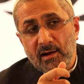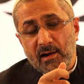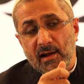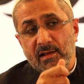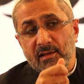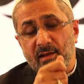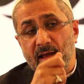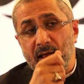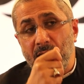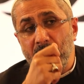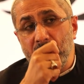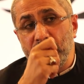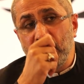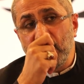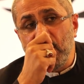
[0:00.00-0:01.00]
and they
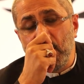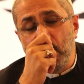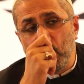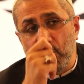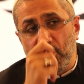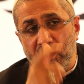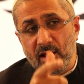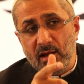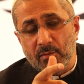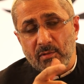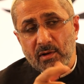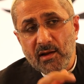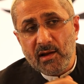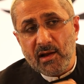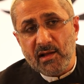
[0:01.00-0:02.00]
have ilmul ghayb,
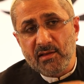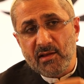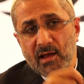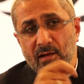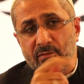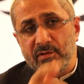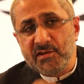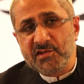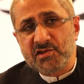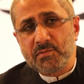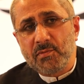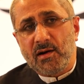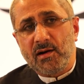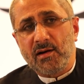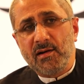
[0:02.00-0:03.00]
and they have
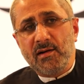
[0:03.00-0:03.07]
isma,